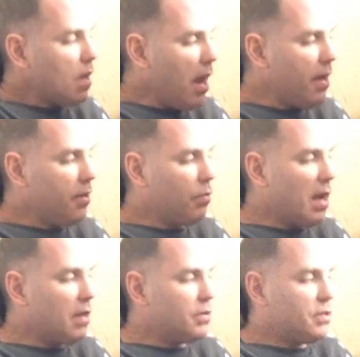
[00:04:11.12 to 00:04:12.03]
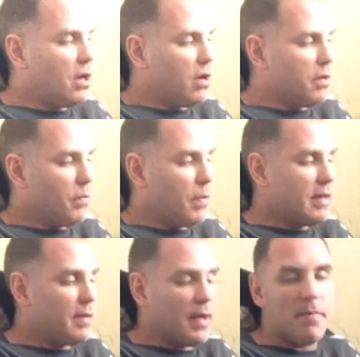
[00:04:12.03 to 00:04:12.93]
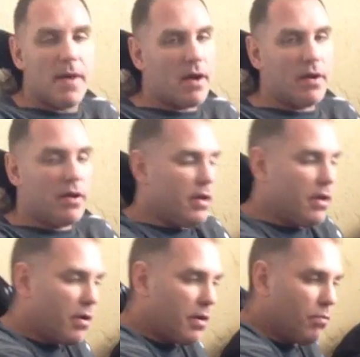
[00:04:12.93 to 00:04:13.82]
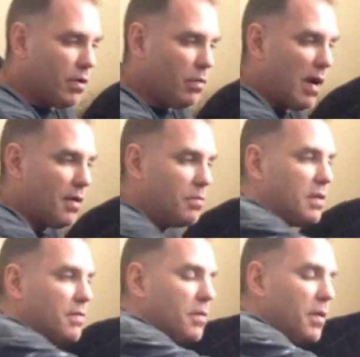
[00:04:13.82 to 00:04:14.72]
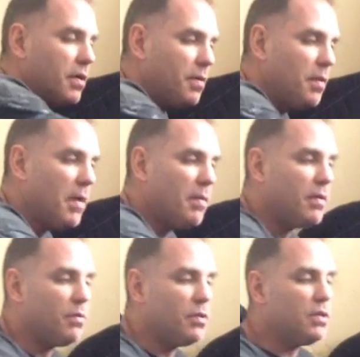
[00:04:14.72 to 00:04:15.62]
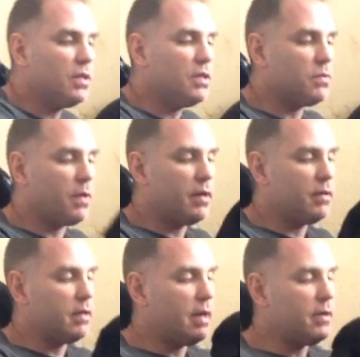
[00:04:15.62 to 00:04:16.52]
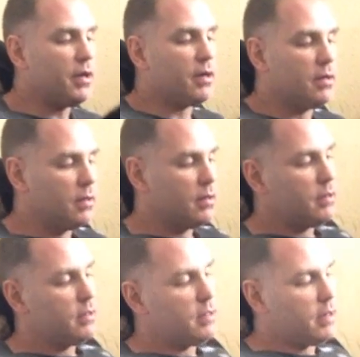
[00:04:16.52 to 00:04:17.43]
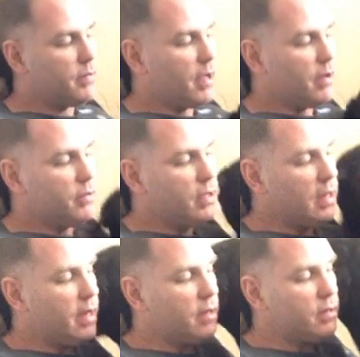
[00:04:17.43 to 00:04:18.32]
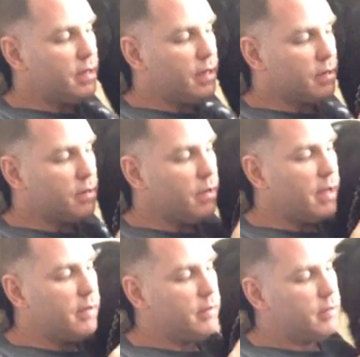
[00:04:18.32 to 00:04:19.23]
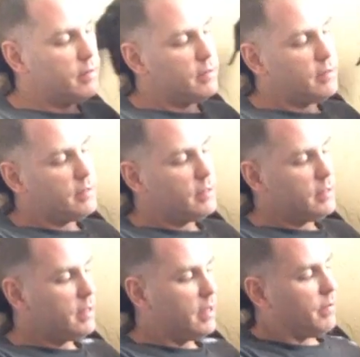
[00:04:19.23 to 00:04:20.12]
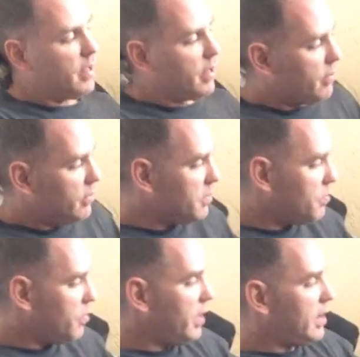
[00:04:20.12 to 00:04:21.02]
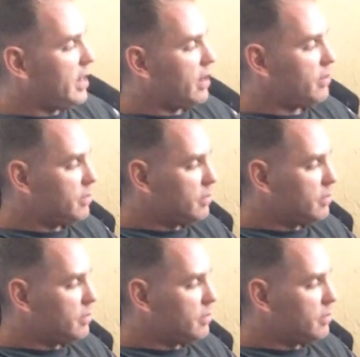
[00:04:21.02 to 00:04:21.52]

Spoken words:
I had unwound the dog, and by the time I came back, he'd already rewound himself. Come here, baby. Why don't you sit this way? Lay down here. There we go. You can lay down. Here, come in. Good boy. Lay down.